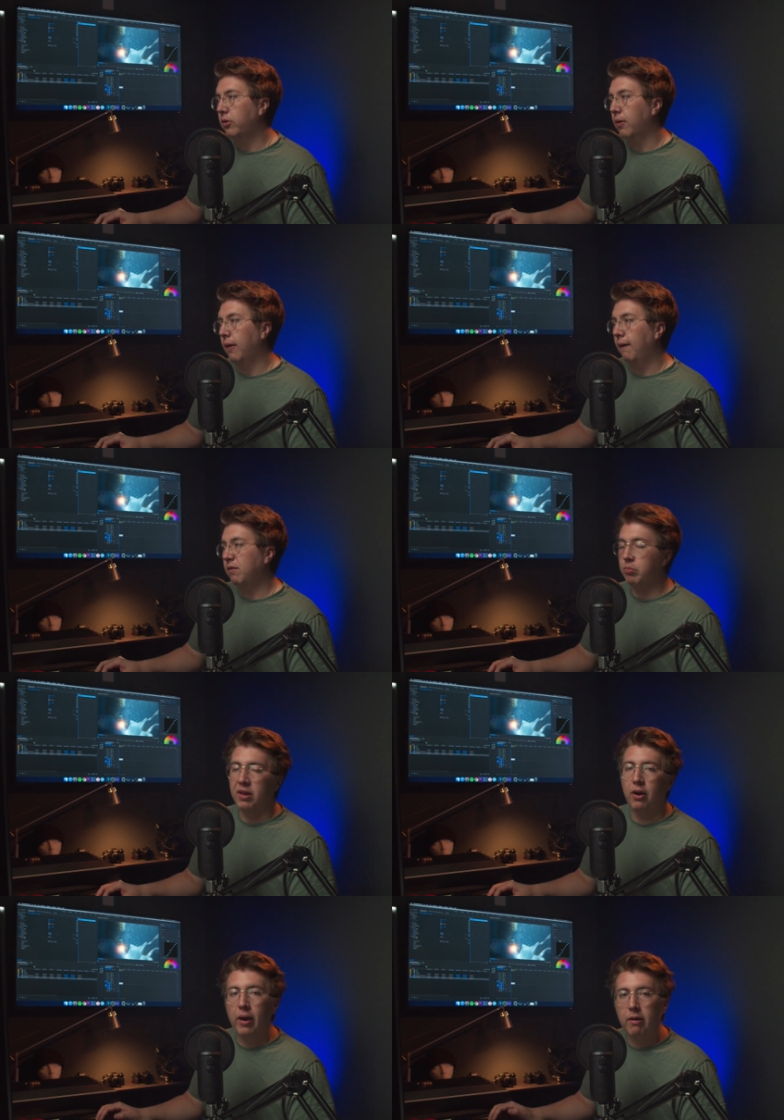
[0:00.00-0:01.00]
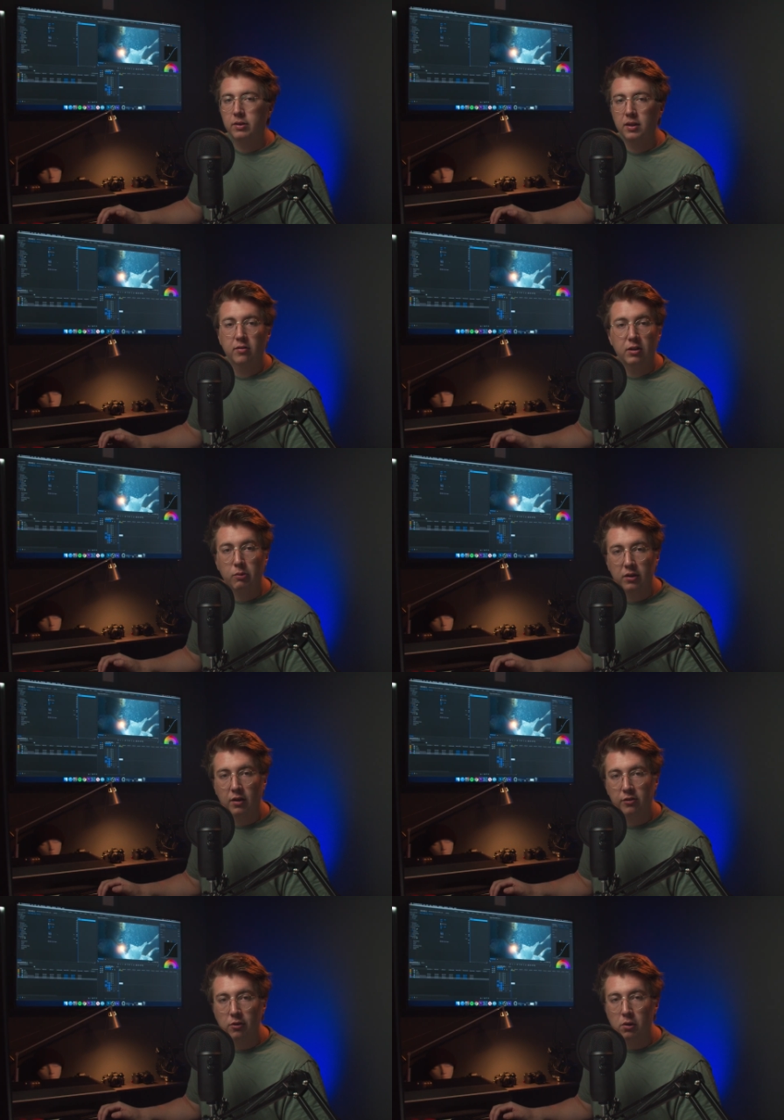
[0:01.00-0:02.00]
to the curves, play around with it, see what it
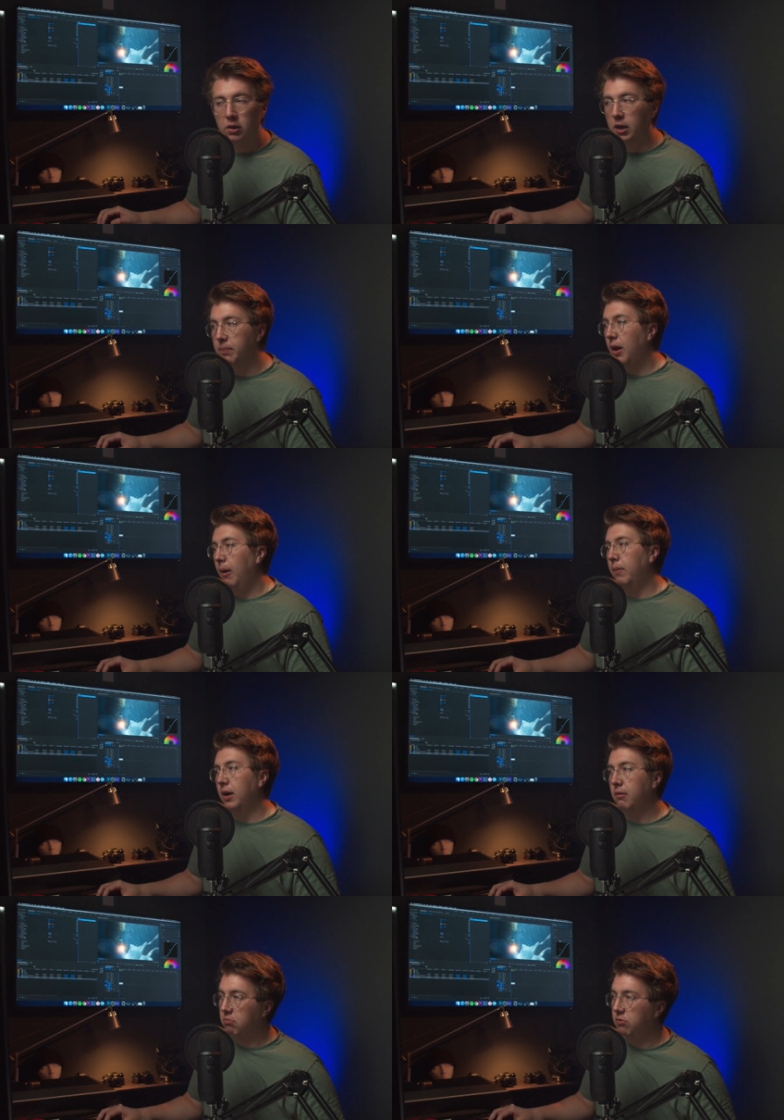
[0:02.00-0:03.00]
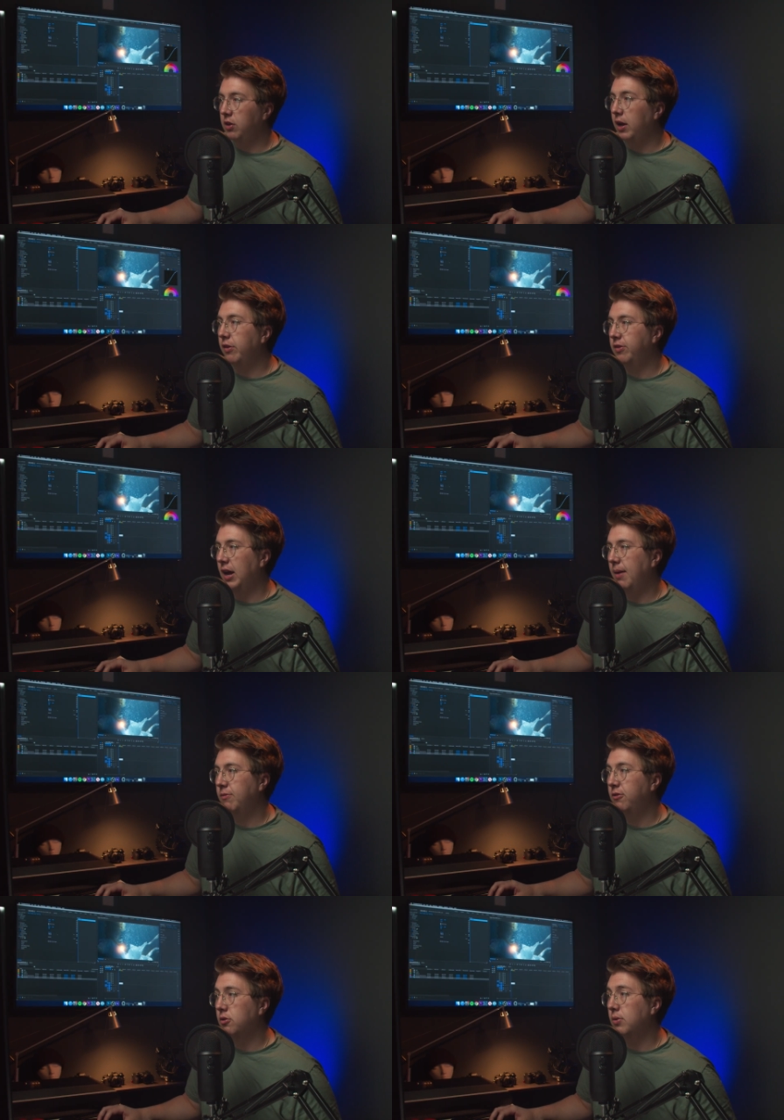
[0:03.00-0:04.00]
does to your clip, but say it's
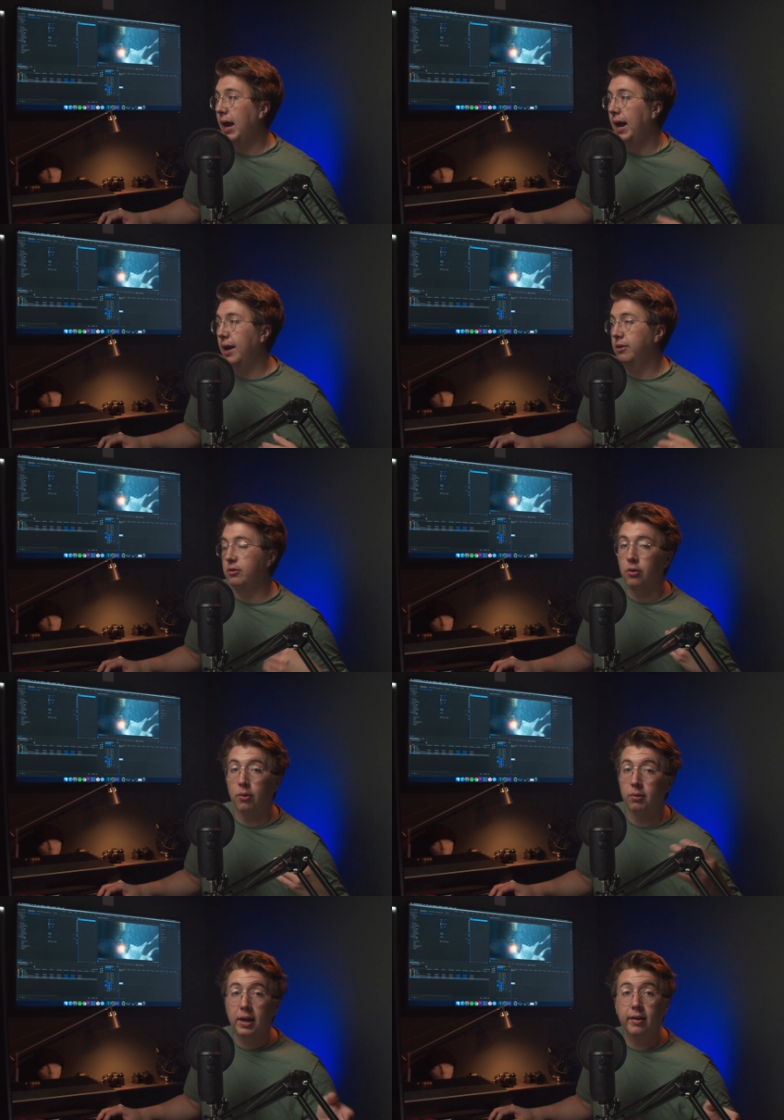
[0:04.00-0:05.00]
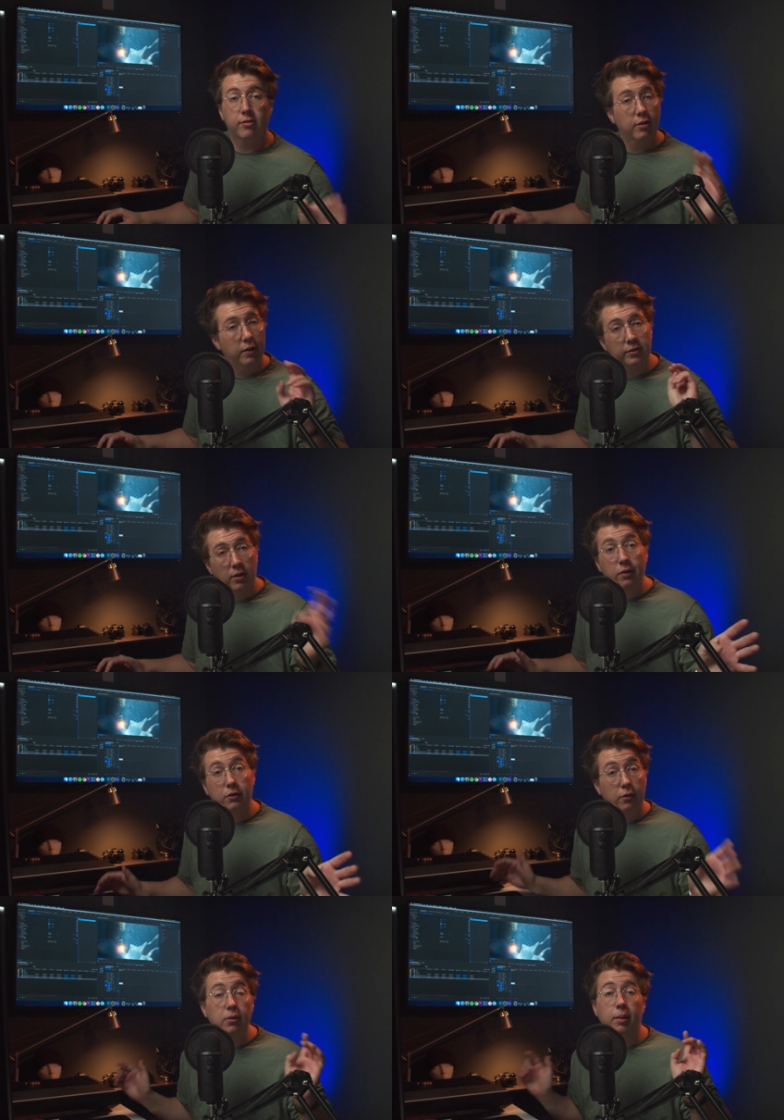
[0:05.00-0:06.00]
time to add your LUT. So let's go
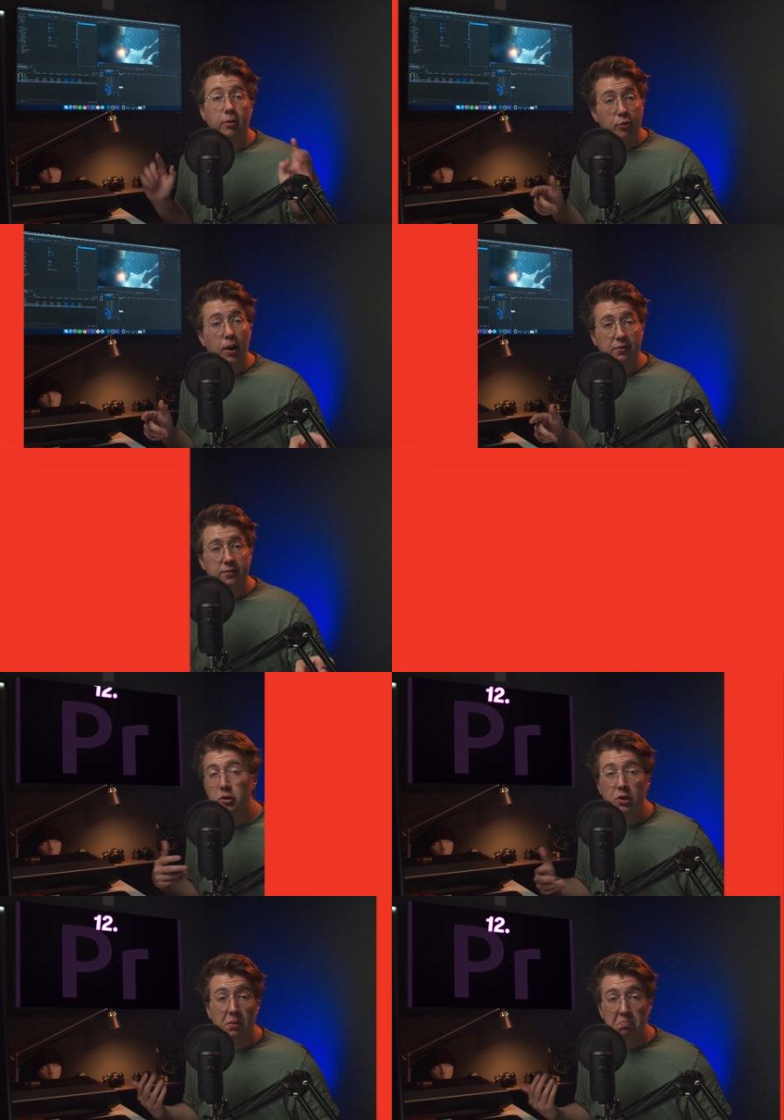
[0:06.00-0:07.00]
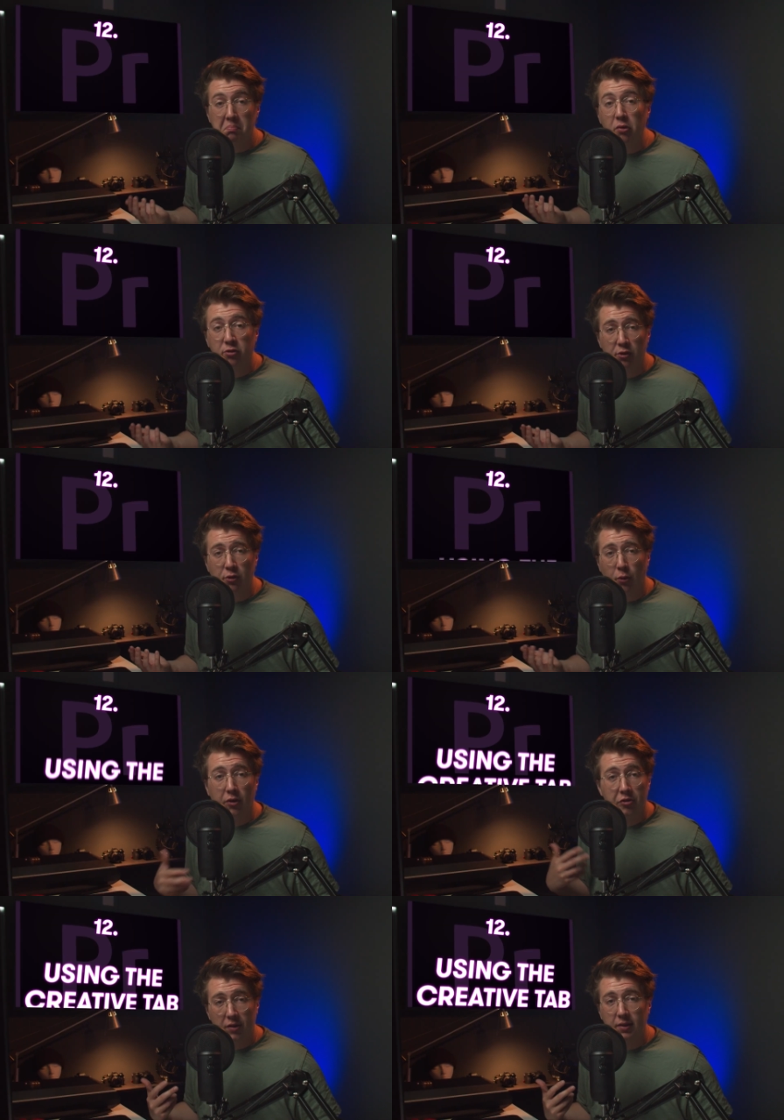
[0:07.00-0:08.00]
into number 12. If you look up most
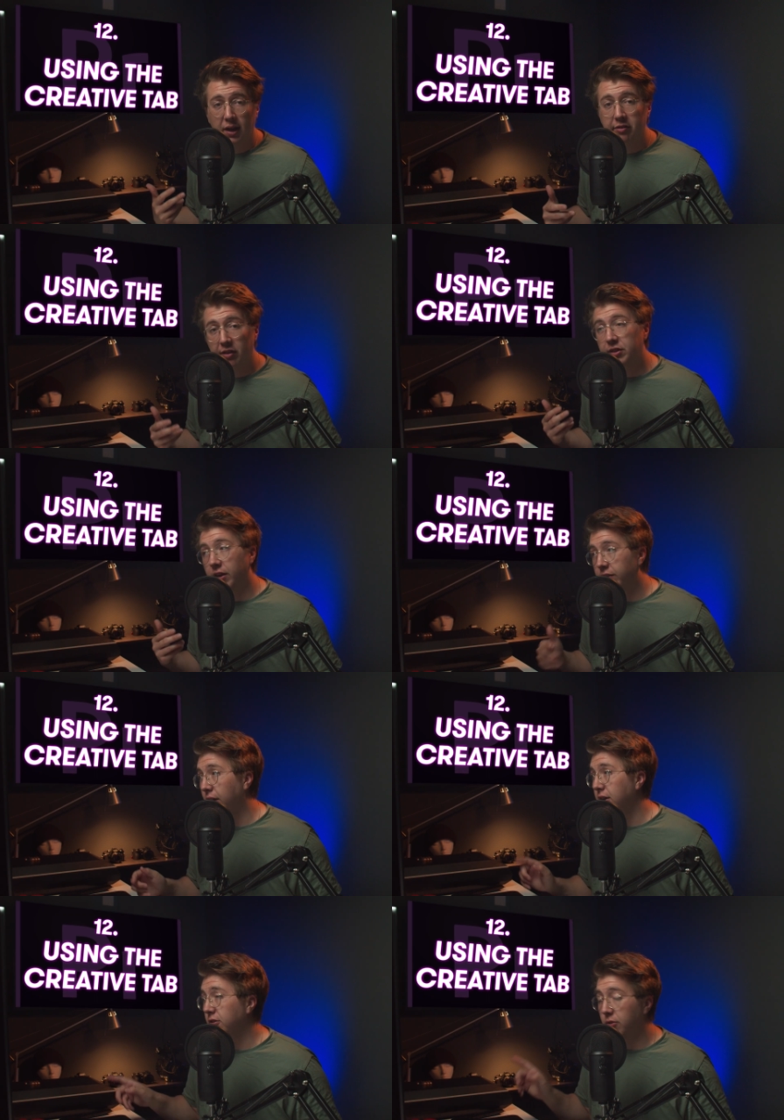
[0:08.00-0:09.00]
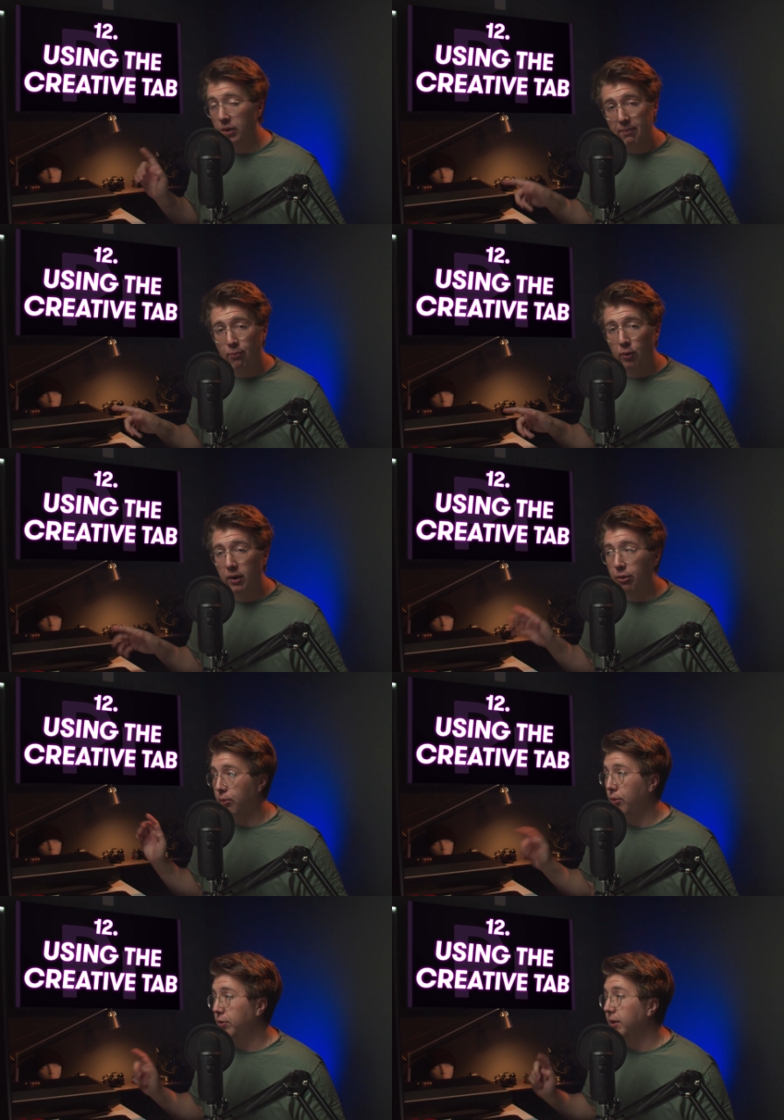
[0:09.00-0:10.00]
tutorials on LUTs, it's gonna tell you to import it
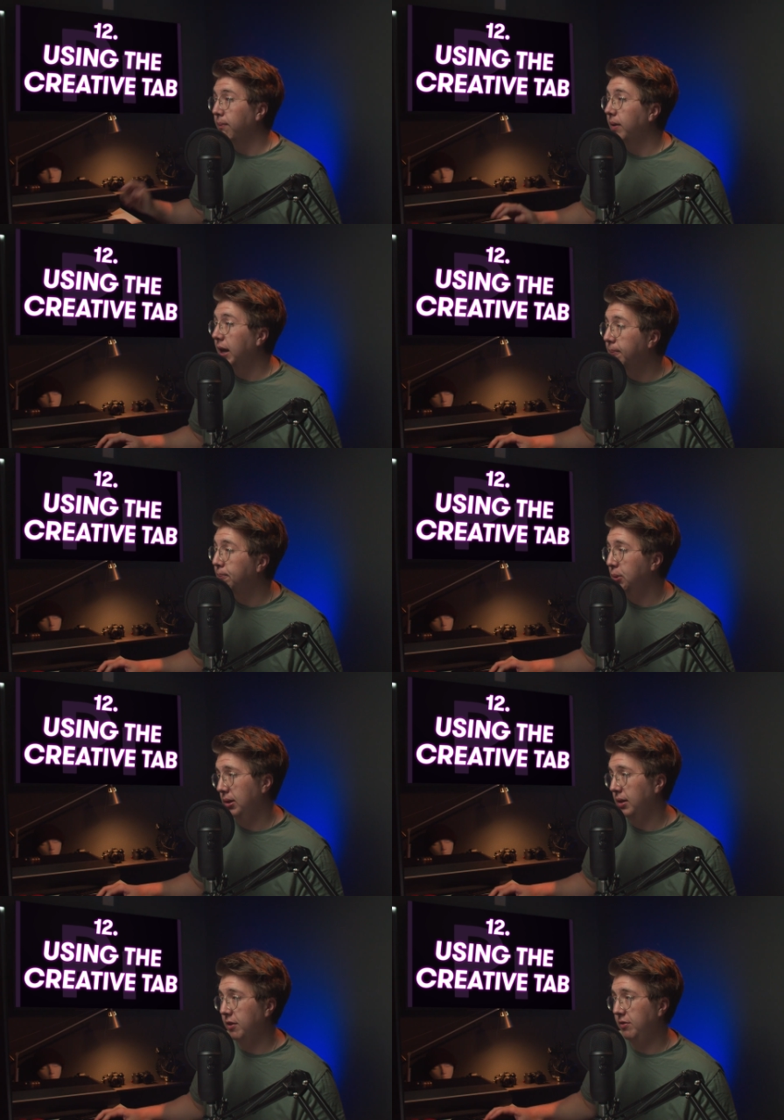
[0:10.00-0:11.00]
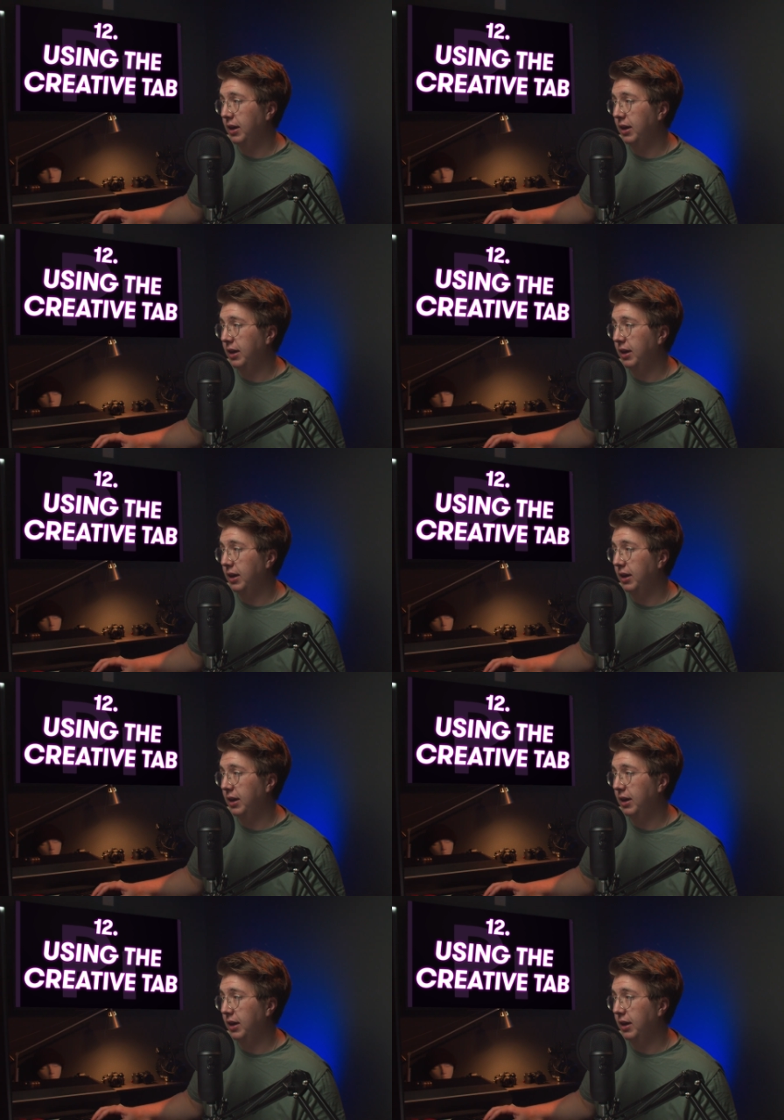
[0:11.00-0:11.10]
through the input LUT